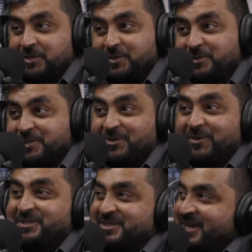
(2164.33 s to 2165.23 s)
into the
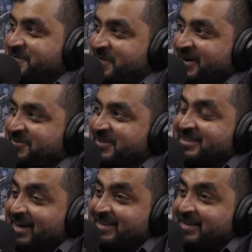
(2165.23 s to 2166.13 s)
solid state batteries
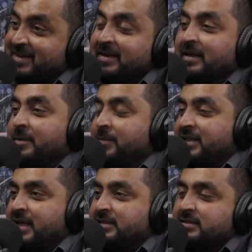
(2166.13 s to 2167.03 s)
either, but
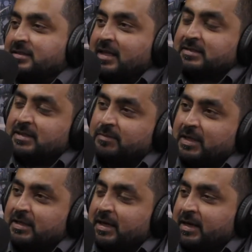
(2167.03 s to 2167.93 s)
that's
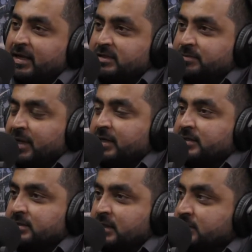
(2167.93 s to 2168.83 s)
something that has been
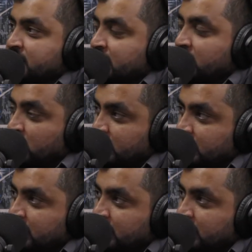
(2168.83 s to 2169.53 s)
discussed a lot.